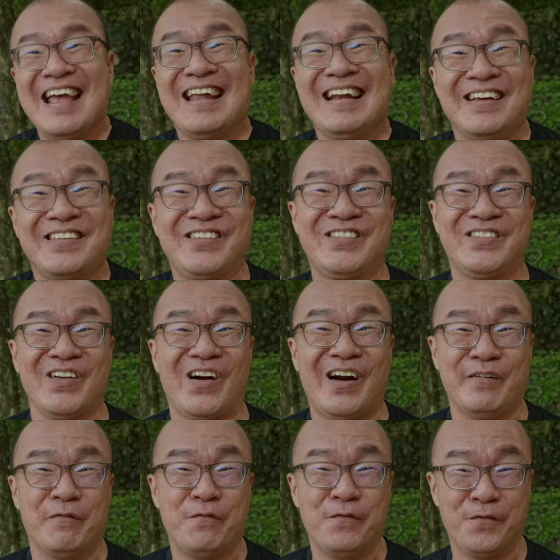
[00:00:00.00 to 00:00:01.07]
and I
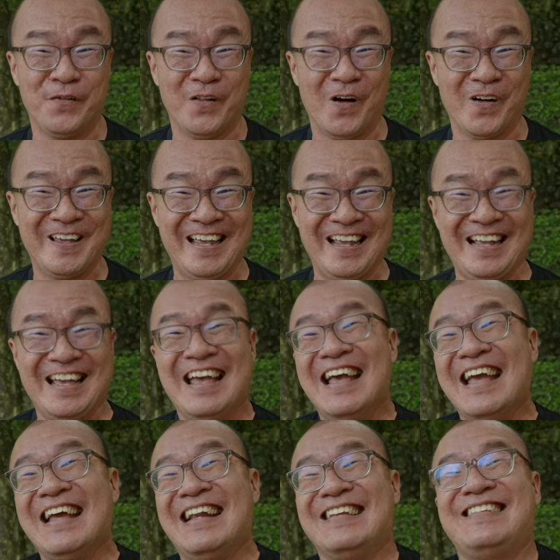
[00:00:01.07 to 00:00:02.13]
start vlogging.
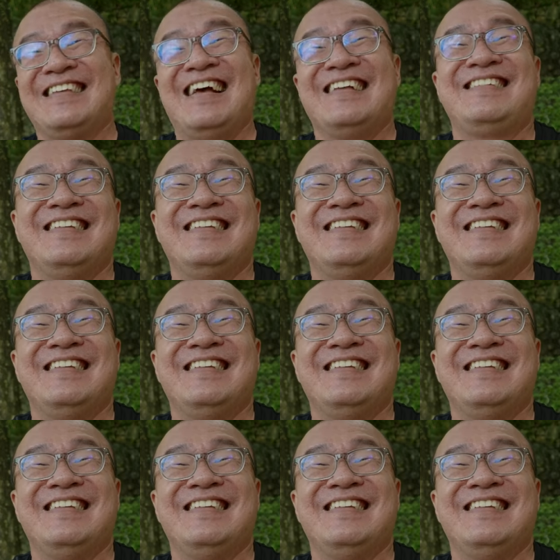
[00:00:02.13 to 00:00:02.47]
It is as